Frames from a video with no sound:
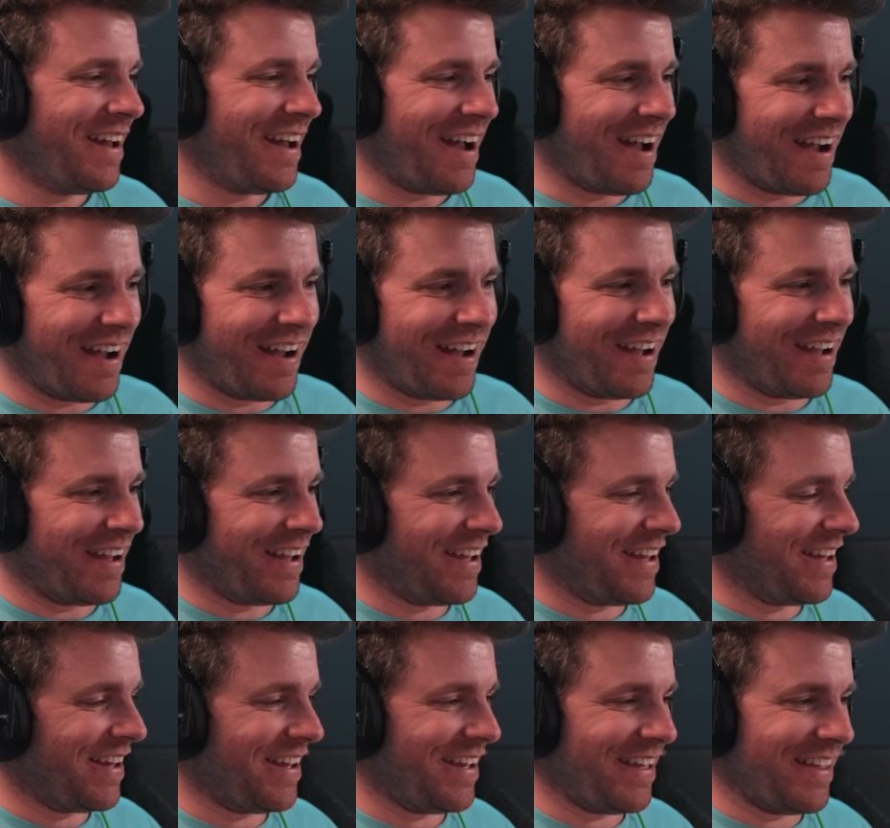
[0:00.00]

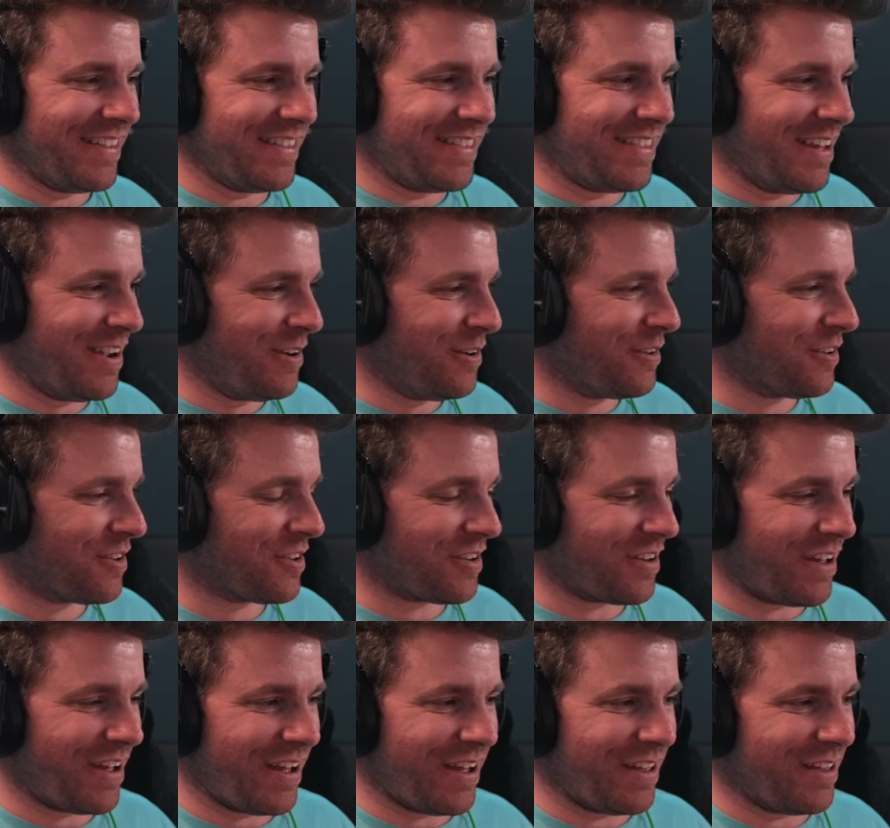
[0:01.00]

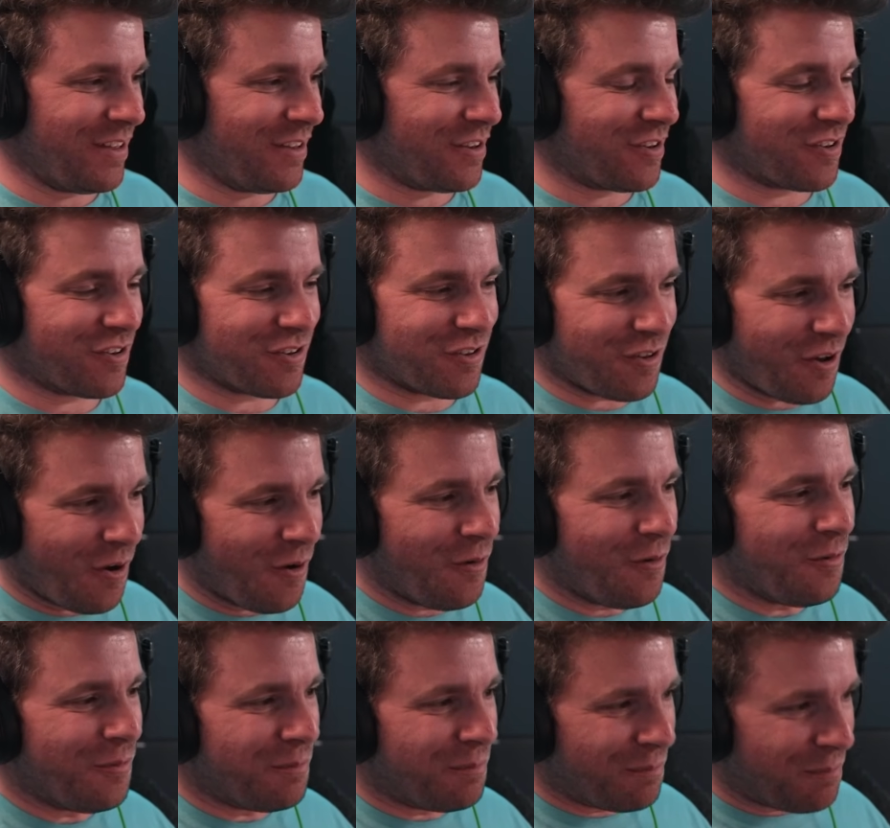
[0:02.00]
There's
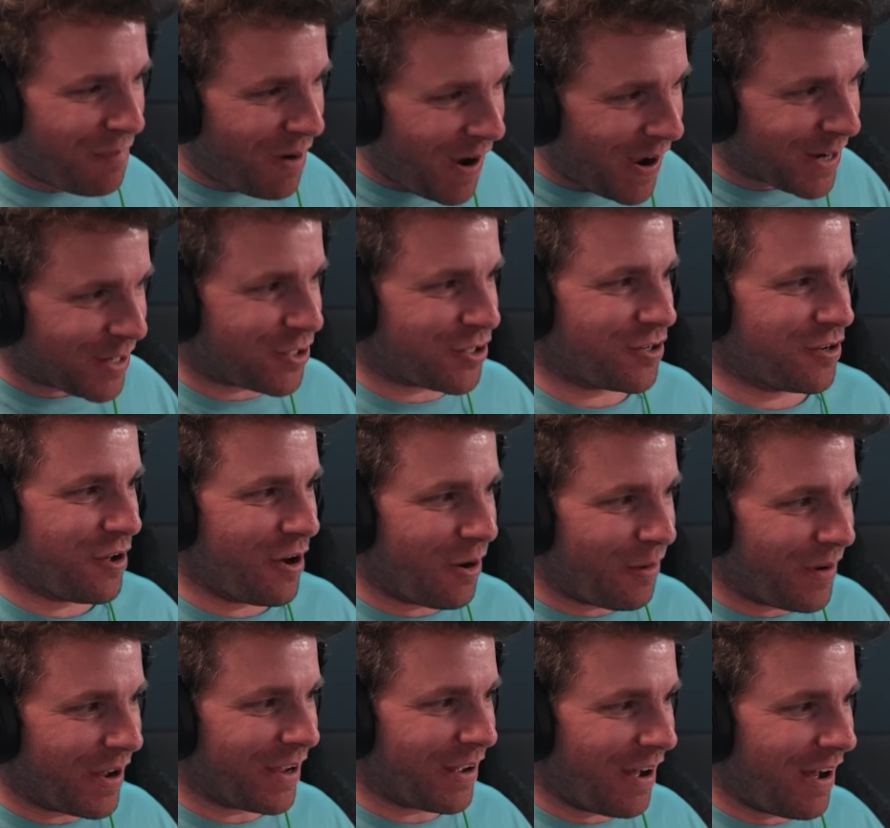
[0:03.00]
so much
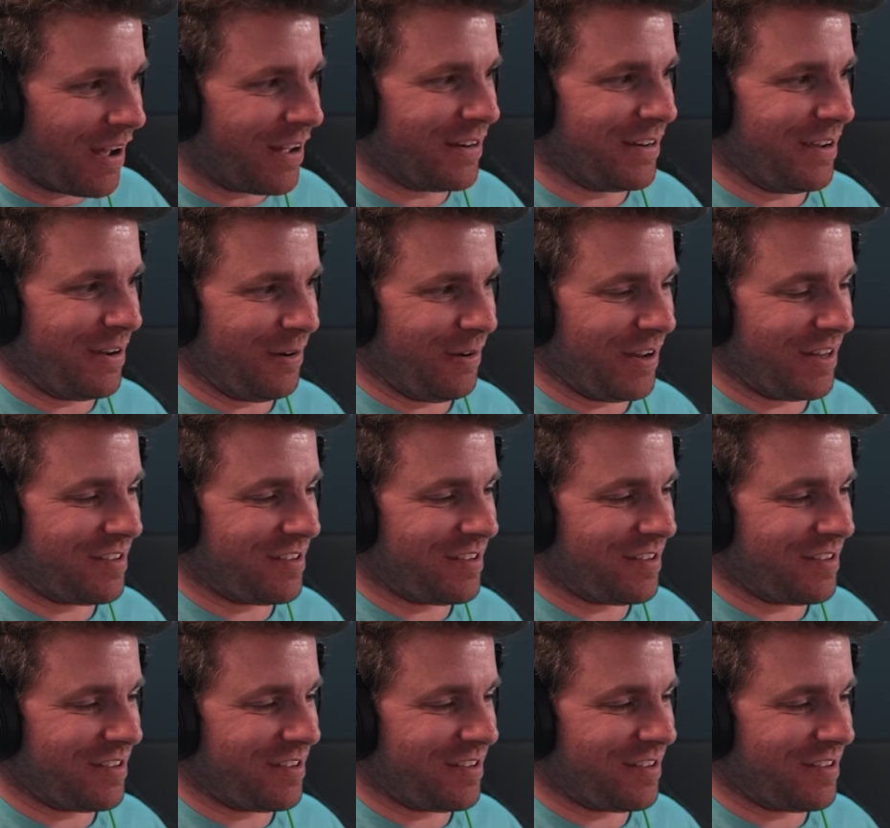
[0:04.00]
going on here.